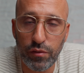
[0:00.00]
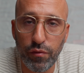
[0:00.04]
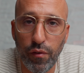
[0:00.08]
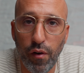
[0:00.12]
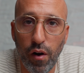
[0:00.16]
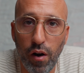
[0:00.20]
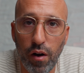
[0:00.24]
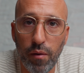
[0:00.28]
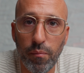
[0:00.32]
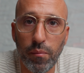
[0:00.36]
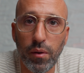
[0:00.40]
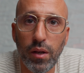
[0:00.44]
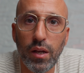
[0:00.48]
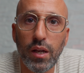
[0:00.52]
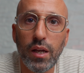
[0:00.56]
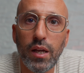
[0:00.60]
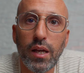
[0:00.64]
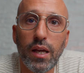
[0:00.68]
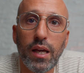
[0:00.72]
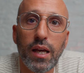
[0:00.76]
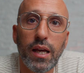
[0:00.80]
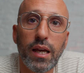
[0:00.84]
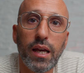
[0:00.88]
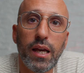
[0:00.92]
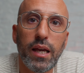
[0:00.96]
farm,
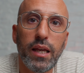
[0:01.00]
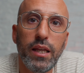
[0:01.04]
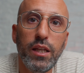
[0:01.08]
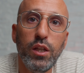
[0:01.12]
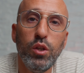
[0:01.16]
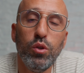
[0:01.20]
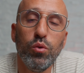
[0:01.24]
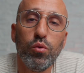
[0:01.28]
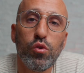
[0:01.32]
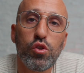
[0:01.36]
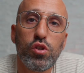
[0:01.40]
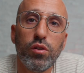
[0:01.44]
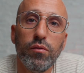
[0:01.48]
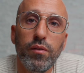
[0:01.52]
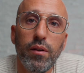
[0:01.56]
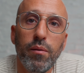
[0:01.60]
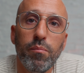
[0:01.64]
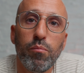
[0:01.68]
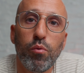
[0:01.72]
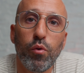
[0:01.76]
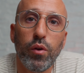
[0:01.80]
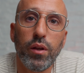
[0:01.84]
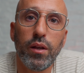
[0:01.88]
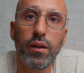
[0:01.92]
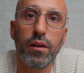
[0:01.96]
he usually
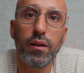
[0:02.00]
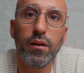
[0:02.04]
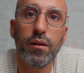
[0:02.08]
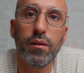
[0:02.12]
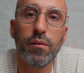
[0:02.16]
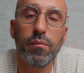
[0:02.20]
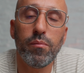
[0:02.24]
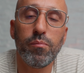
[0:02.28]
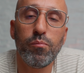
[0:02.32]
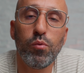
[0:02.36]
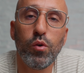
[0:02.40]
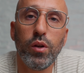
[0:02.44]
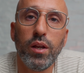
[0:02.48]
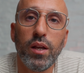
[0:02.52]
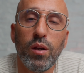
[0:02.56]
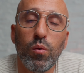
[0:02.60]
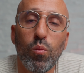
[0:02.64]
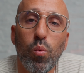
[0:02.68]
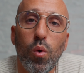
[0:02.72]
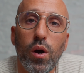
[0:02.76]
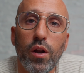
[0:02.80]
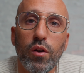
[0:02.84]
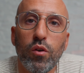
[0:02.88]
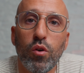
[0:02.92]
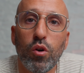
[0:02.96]
bring
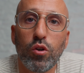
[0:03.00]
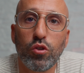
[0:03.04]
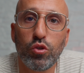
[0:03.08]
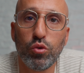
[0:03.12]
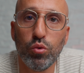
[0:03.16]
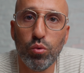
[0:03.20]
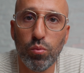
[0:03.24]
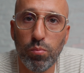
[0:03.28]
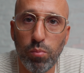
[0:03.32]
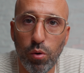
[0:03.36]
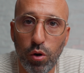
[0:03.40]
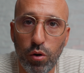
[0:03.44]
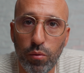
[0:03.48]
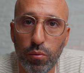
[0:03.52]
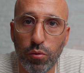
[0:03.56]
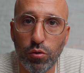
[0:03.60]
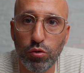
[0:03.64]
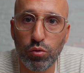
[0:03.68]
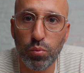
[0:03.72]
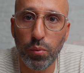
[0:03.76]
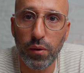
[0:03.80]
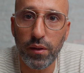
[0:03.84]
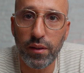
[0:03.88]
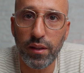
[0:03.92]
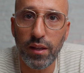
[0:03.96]
1 or 2
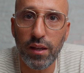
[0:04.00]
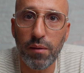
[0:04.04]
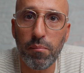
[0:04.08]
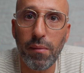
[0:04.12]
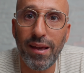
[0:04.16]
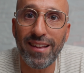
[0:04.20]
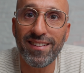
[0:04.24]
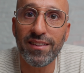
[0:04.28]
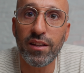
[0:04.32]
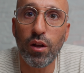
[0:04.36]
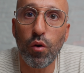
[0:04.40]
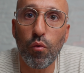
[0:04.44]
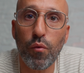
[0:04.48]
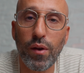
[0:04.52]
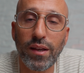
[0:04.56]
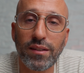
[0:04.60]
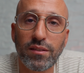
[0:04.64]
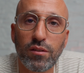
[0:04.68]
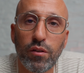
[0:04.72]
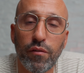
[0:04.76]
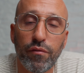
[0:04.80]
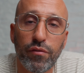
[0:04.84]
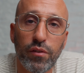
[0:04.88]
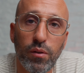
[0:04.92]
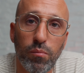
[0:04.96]
Boerboels with him, and the
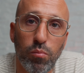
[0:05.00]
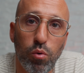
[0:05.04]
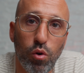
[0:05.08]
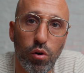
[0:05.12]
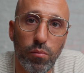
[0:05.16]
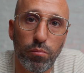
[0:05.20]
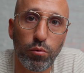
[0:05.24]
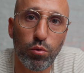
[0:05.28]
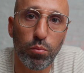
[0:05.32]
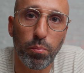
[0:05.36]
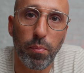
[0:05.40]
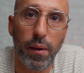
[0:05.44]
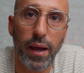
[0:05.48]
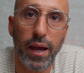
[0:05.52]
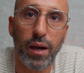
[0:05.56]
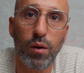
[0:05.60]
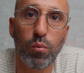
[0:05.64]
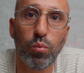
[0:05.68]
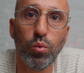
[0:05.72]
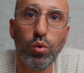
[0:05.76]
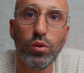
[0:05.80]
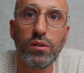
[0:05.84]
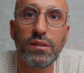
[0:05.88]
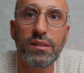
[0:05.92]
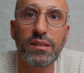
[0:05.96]
rest of the Boerboel pack
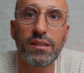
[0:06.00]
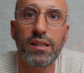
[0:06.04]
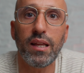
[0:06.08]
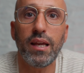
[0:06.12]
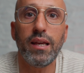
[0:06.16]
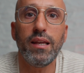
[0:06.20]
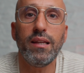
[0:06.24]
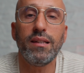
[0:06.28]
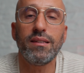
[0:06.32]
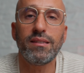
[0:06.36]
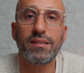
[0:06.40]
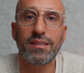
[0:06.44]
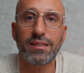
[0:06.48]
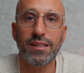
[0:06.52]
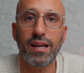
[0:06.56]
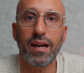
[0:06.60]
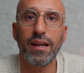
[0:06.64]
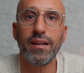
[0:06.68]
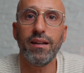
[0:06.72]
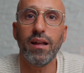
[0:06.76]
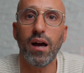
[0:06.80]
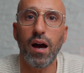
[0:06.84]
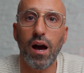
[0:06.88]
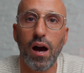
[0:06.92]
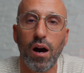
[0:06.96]
would stay
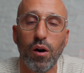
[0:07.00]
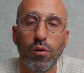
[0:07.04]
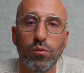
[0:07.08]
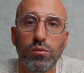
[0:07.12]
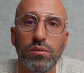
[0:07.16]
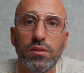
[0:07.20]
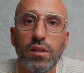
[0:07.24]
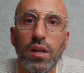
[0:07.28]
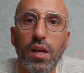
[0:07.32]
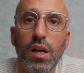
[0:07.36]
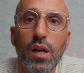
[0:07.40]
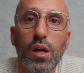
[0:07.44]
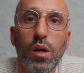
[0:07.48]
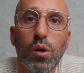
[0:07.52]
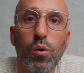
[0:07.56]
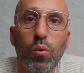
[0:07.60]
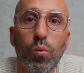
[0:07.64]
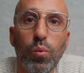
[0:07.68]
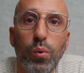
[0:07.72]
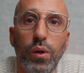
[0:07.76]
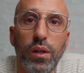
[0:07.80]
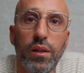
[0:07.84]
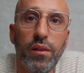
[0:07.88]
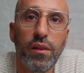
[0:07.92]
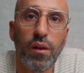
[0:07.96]
inside the house
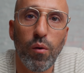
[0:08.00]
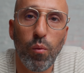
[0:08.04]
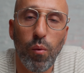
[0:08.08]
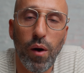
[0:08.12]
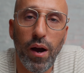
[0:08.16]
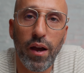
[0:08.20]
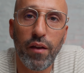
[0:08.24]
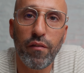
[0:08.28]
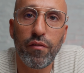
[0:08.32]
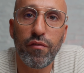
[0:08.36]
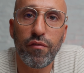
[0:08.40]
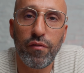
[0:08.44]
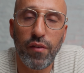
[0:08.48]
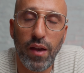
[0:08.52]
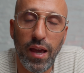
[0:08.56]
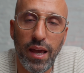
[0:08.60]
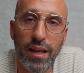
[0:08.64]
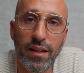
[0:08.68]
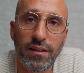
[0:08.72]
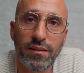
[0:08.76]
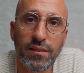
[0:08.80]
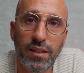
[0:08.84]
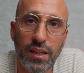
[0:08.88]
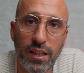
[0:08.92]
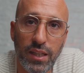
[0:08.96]
with the wife
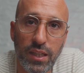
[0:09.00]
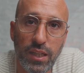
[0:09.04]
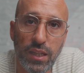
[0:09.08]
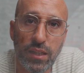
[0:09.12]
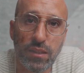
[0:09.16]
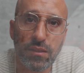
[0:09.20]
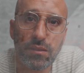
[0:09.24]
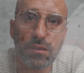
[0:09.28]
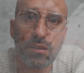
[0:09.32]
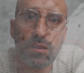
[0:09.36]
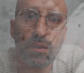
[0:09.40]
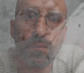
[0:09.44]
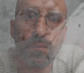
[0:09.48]
and the kids